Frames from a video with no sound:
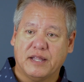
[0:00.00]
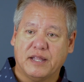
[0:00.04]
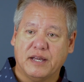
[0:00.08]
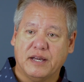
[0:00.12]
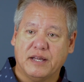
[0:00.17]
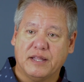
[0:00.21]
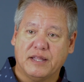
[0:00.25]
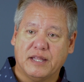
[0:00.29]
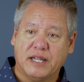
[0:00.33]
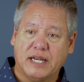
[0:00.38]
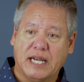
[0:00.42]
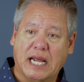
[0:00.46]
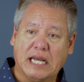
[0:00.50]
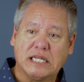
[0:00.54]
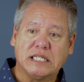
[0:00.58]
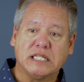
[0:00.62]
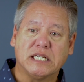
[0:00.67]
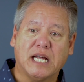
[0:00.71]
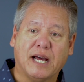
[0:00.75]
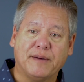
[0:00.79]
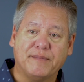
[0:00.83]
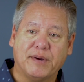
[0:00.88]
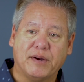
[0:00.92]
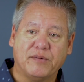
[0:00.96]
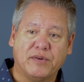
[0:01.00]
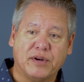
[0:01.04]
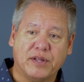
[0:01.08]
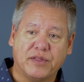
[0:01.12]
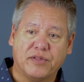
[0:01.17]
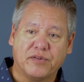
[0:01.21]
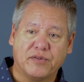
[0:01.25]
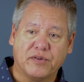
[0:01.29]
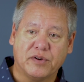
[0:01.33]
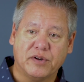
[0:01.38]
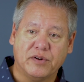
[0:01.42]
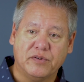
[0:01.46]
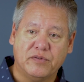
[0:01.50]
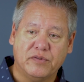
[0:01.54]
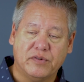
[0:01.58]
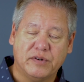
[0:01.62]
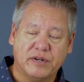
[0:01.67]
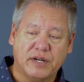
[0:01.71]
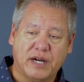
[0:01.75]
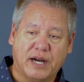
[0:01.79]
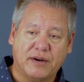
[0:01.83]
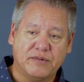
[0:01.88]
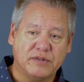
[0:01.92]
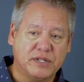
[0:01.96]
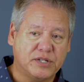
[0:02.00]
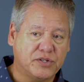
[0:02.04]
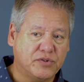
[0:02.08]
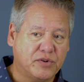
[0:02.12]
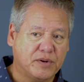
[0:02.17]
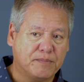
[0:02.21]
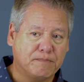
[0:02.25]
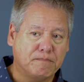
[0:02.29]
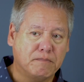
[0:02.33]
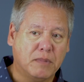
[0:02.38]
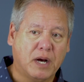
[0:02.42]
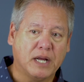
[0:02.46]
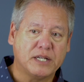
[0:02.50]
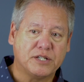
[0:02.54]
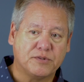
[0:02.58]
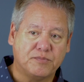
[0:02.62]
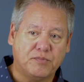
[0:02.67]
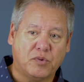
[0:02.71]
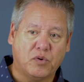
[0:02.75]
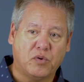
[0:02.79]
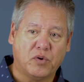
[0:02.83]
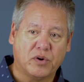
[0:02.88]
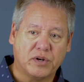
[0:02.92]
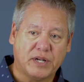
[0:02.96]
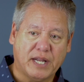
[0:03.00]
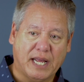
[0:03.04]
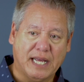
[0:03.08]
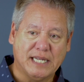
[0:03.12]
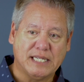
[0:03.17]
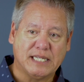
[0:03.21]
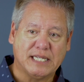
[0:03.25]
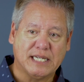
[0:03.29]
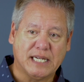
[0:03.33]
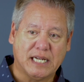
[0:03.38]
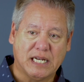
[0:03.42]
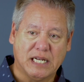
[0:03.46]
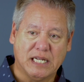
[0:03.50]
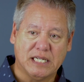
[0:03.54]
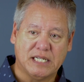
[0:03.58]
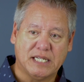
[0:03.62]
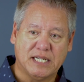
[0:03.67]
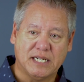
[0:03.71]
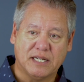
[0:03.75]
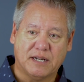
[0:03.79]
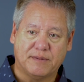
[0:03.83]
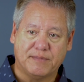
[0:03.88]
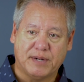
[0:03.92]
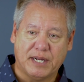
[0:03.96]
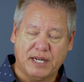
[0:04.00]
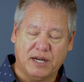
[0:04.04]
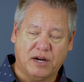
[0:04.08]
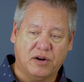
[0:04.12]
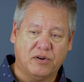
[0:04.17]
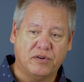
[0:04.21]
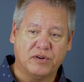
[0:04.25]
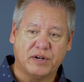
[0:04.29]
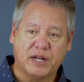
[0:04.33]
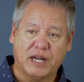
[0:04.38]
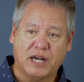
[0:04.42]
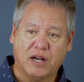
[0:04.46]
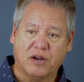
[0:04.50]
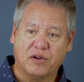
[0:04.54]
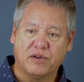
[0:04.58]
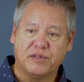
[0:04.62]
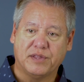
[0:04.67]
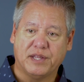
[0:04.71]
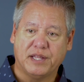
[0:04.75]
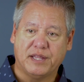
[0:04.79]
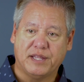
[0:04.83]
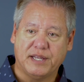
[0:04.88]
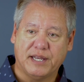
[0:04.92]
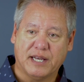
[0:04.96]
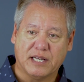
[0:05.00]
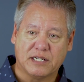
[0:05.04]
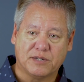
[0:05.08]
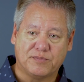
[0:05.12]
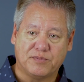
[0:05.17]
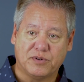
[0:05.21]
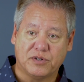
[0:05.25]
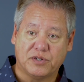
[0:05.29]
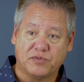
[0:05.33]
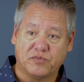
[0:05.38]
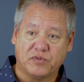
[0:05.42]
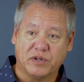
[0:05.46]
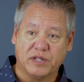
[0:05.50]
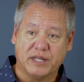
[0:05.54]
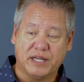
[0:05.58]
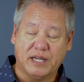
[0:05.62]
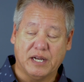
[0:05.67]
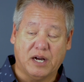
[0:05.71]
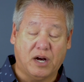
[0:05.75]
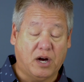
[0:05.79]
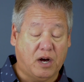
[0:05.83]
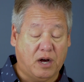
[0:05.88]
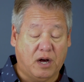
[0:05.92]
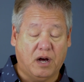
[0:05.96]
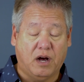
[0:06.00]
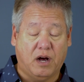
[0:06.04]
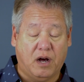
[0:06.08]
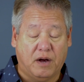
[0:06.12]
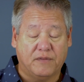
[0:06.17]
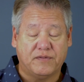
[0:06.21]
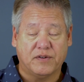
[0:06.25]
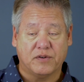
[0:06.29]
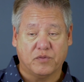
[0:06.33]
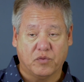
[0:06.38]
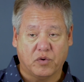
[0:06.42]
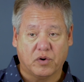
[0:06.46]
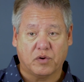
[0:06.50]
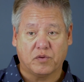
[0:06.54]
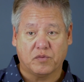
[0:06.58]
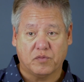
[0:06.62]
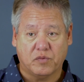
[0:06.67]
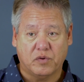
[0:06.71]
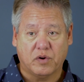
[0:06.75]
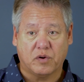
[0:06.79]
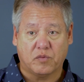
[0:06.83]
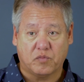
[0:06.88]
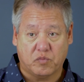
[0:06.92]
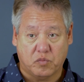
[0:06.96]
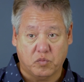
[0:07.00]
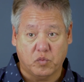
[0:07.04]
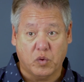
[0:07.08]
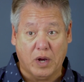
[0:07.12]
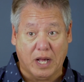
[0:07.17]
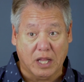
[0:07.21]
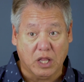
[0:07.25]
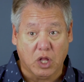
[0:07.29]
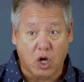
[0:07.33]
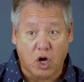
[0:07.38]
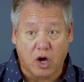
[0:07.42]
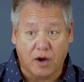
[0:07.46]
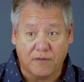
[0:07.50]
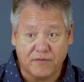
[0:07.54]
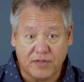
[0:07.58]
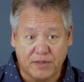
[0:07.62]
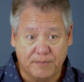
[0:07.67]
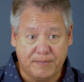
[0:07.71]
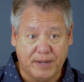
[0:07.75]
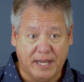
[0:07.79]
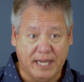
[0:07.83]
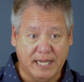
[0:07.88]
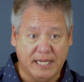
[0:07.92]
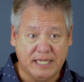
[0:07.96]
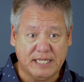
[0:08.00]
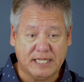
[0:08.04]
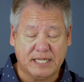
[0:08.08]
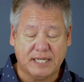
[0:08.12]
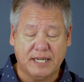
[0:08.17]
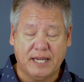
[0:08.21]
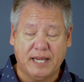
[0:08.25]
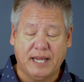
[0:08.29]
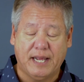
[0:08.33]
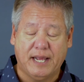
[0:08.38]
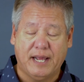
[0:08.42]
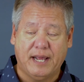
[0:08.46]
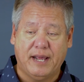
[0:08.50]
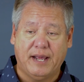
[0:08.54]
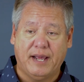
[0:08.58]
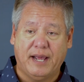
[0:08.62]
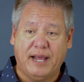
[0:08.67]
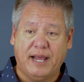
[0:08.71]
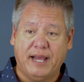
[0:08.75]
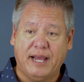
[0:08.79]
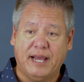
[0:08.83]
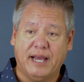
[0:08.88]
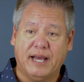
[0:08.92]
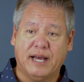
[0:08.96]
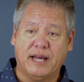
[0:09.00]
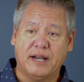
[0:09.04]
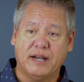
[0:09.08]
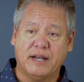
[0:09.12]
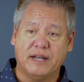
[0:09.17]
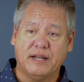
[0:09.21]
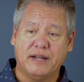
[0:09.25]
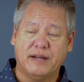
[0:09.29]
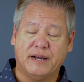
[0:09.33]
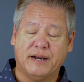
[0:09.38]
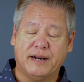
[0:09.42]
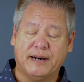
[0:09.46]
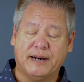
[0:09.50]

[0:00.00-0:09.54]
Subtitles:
The next time I went through, I was doing much more testing and listening on my own. I'd learned that the experts really often were well off the pace. And